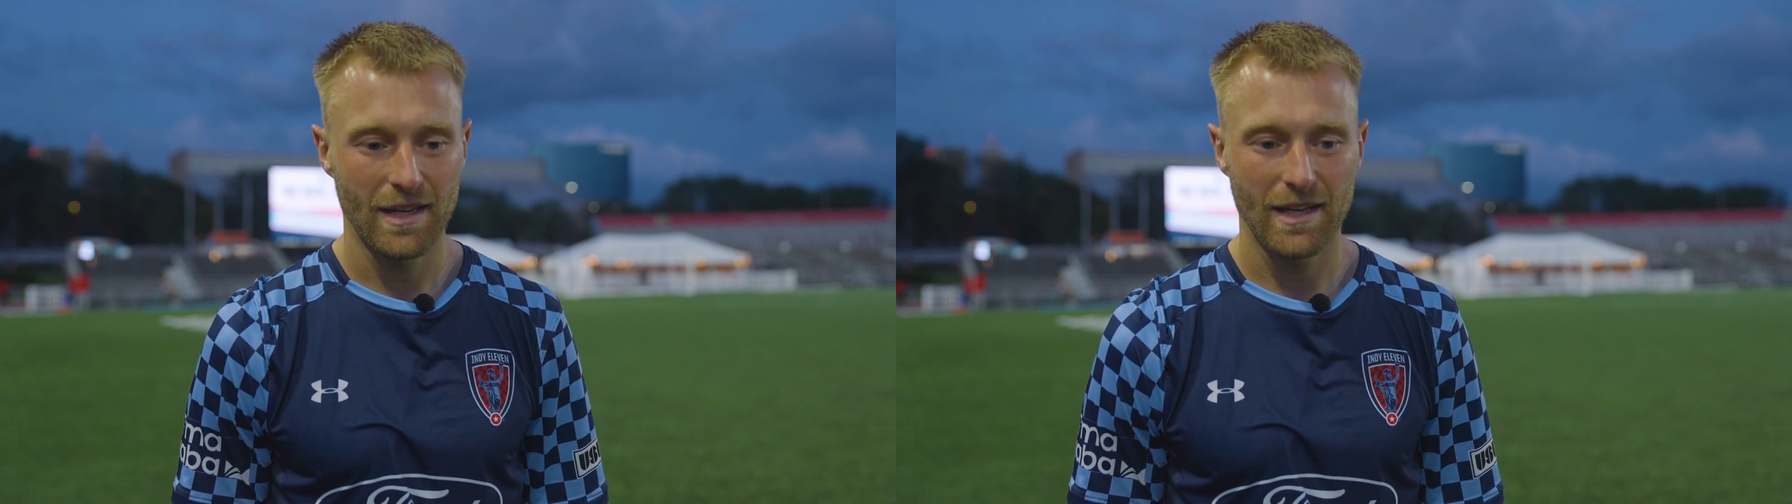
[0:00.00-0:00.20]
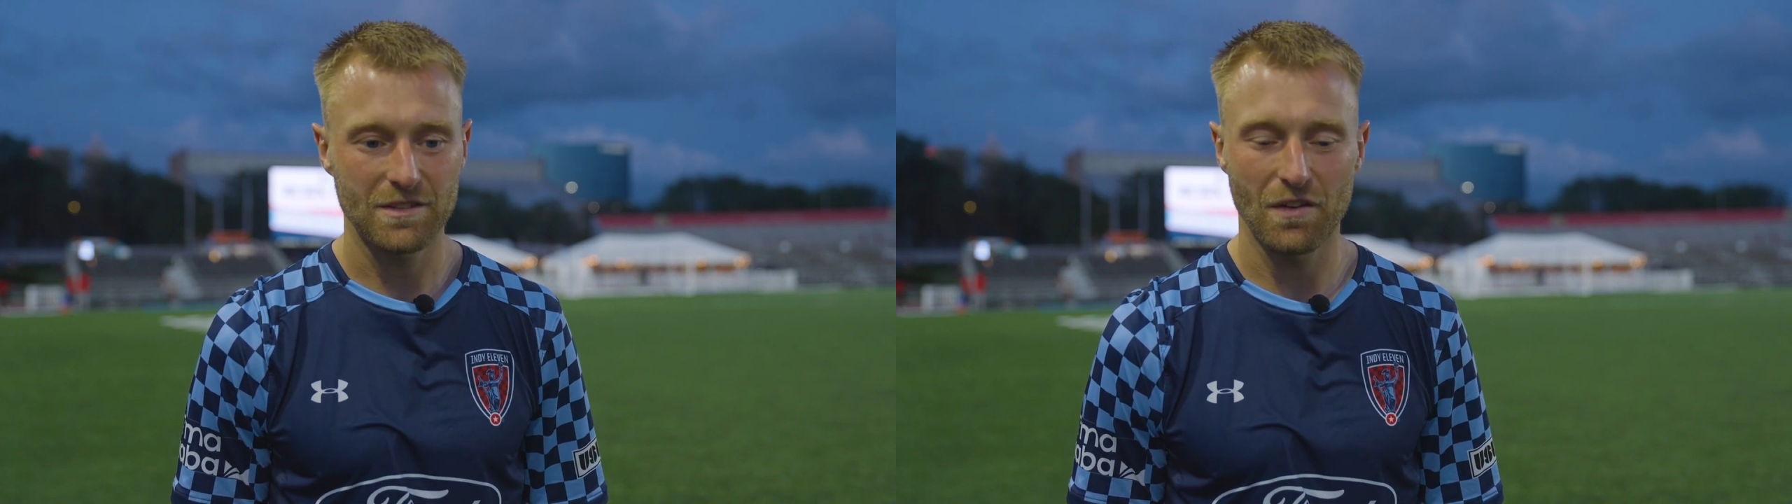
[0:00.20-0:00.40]

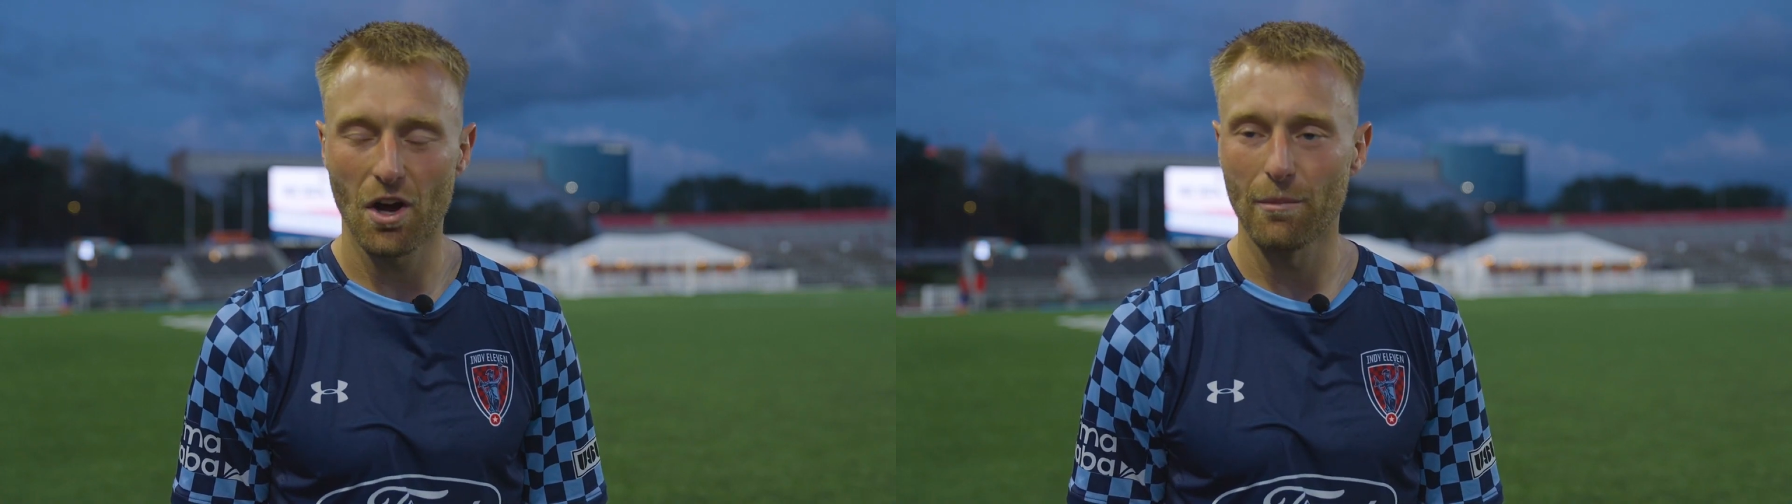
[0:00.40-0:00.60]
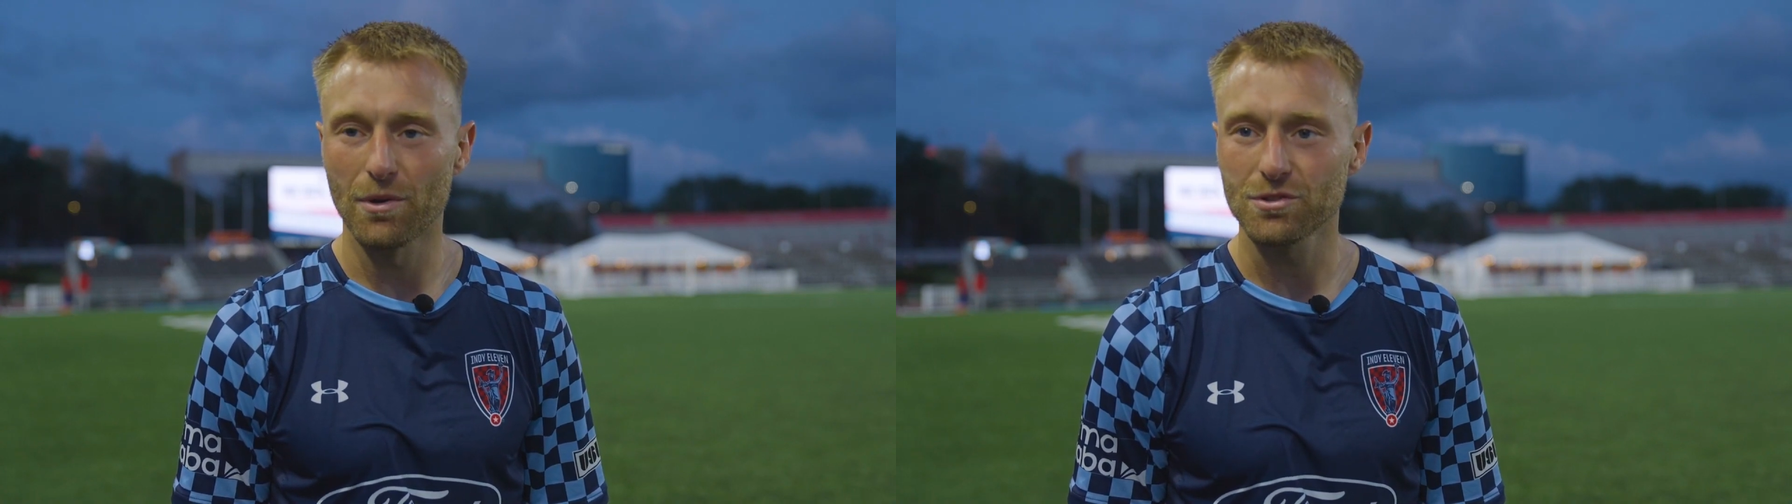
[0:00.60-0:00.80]
It's
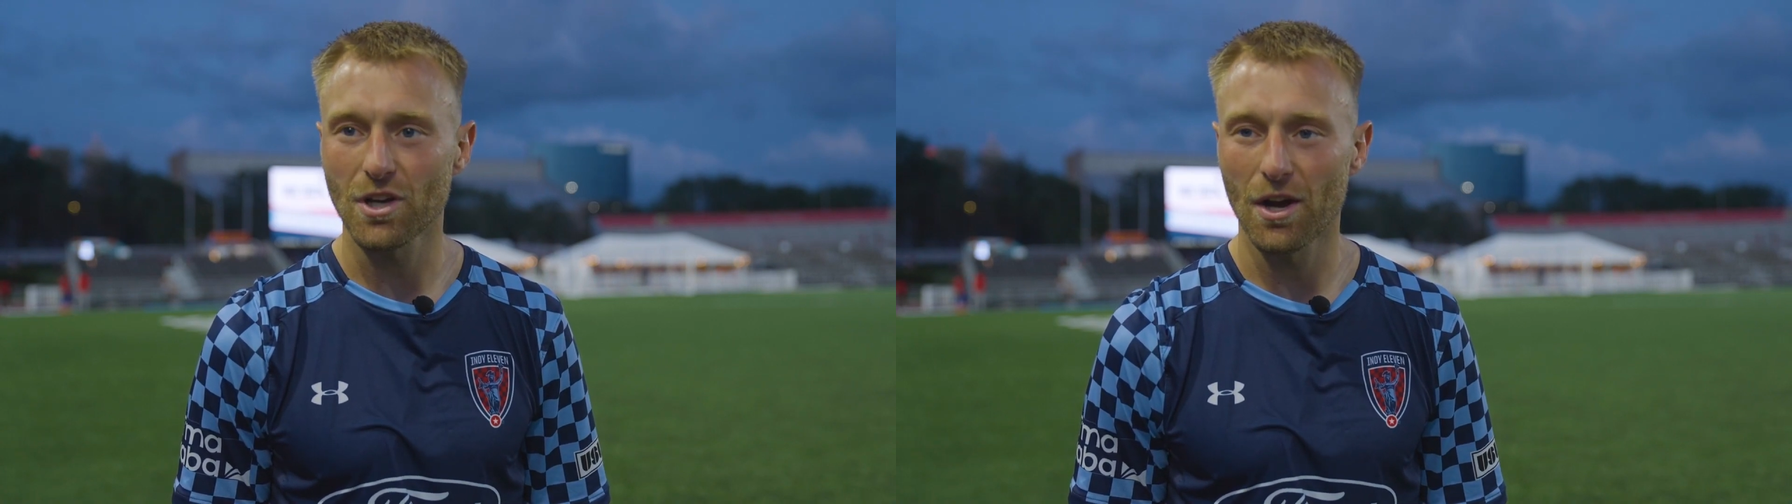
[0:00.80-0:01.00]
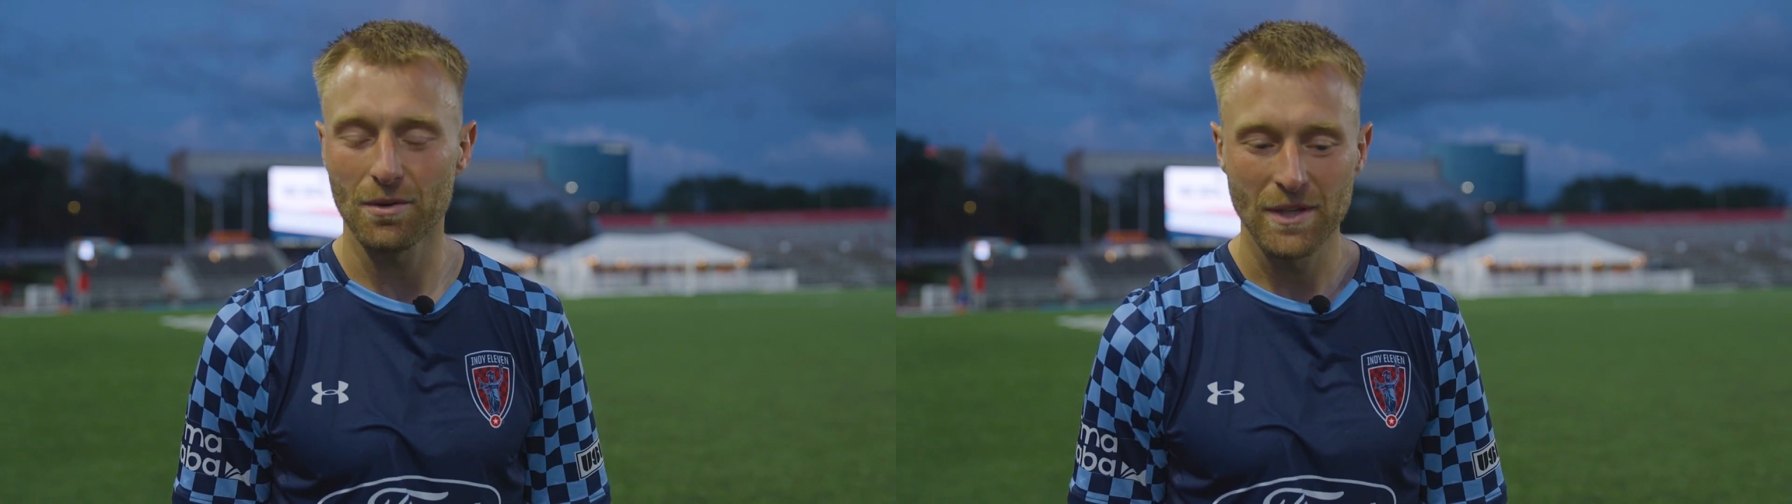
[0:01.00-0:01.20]
phenomenal.
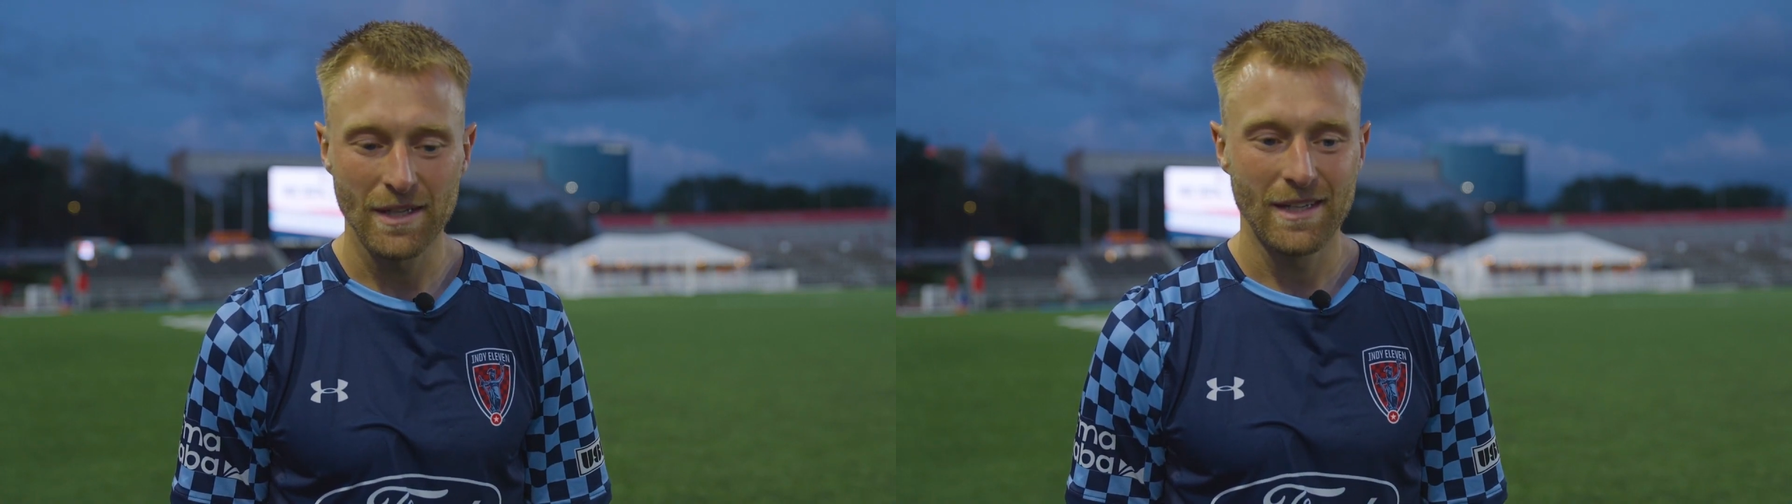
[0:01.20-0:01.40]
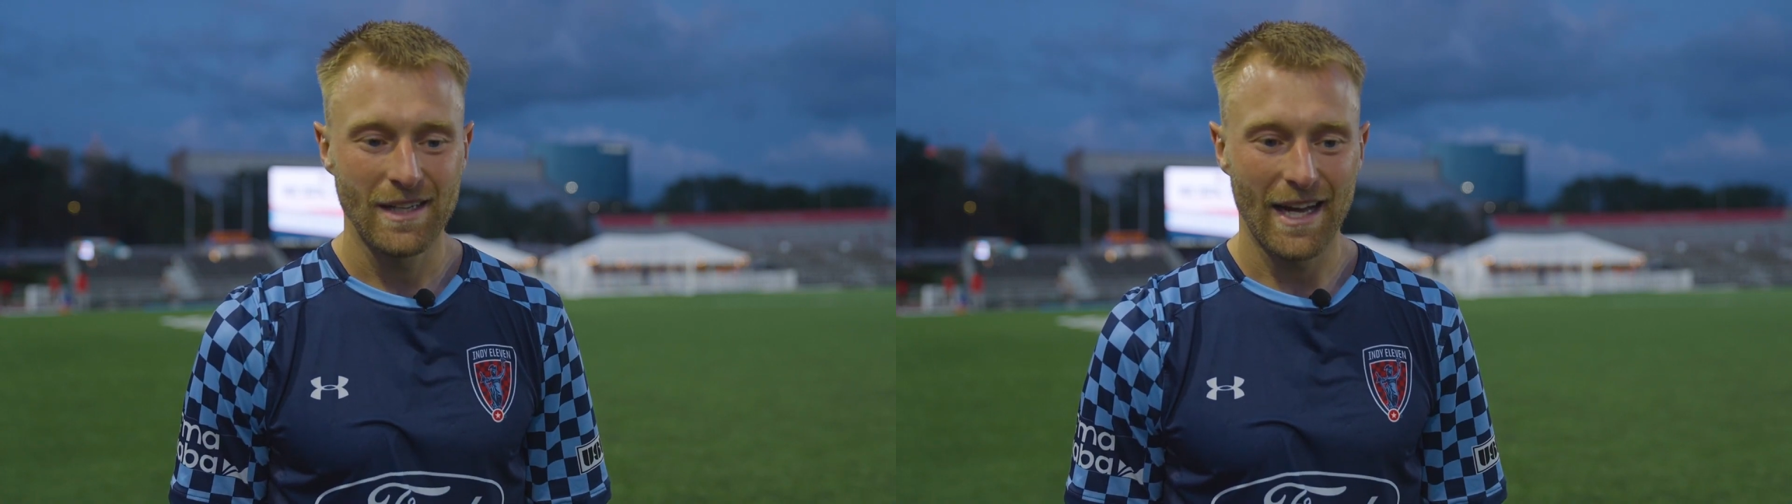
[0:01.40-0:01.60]
So
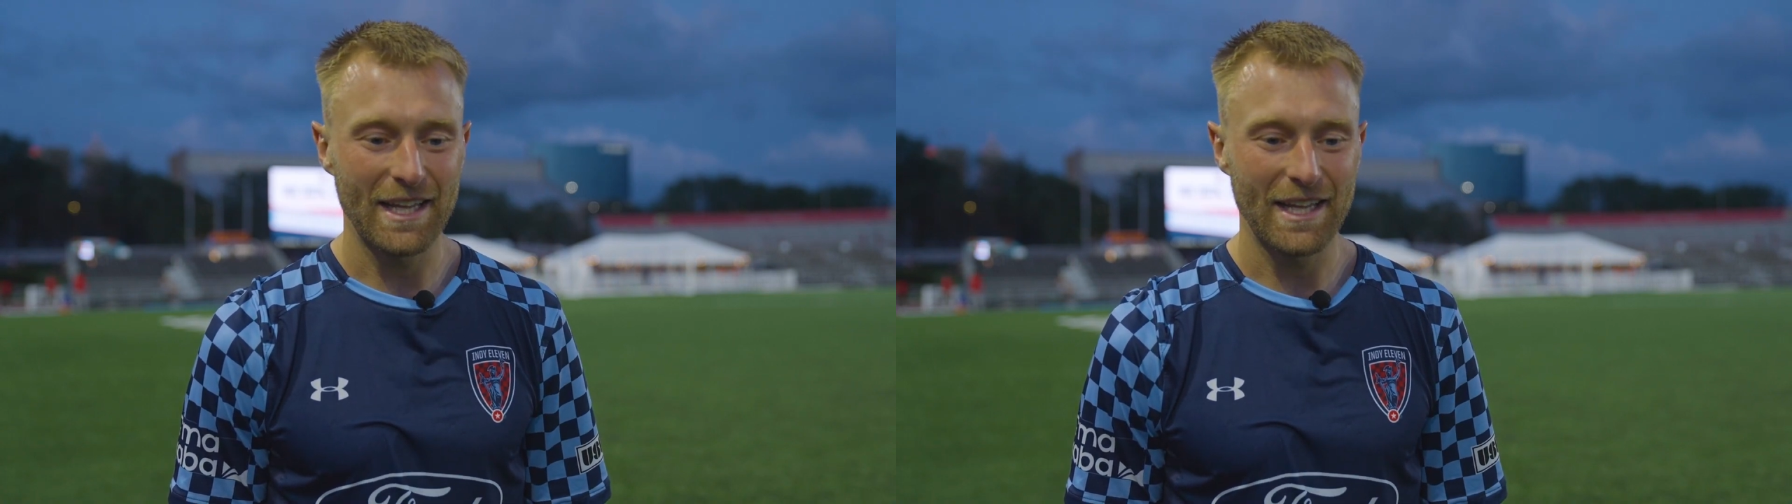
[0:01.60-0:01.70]
I